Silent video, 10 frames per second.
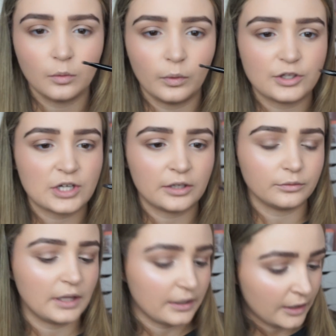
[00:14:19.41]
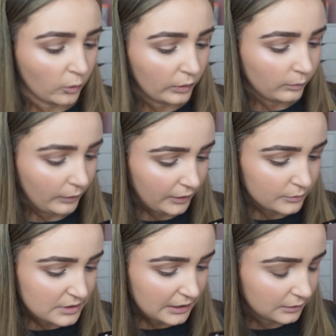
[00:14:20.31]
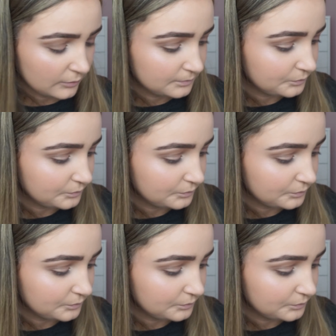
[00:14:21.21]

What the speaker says: which I don't think I will be using.